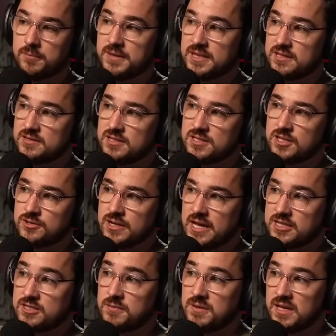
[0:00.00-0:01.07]
but this is their
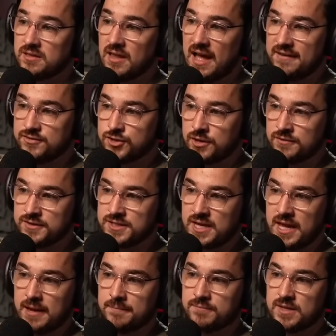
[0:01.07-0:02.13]
next big live service
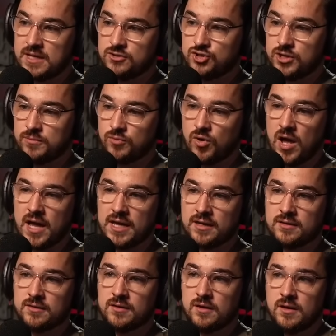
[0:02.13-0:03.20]
game that Jim
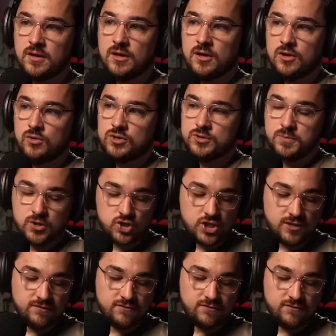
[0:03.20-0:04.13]
Ryan was pushing